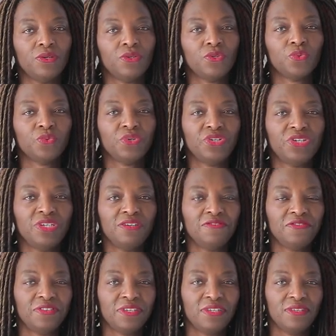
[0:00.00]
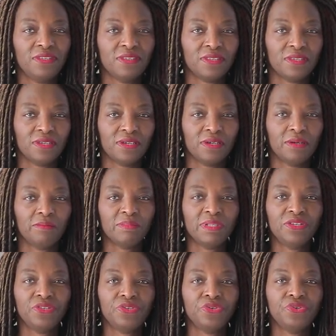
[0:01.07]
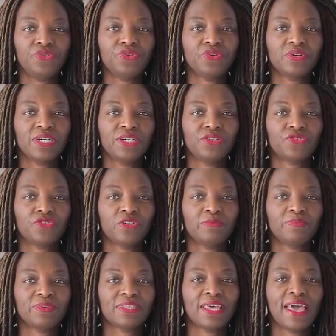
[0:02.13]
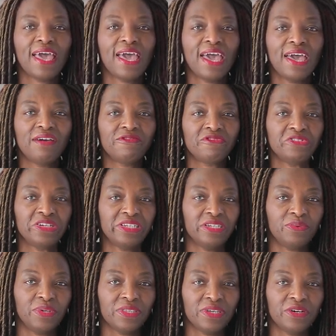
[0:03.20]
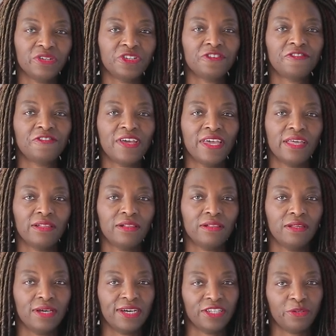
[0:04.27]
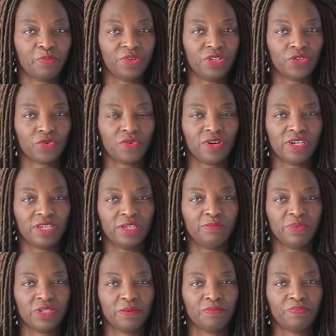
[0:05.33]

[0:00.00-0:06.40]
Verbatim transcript: To achieve this, please use your eye drops every day without fail as prescribed.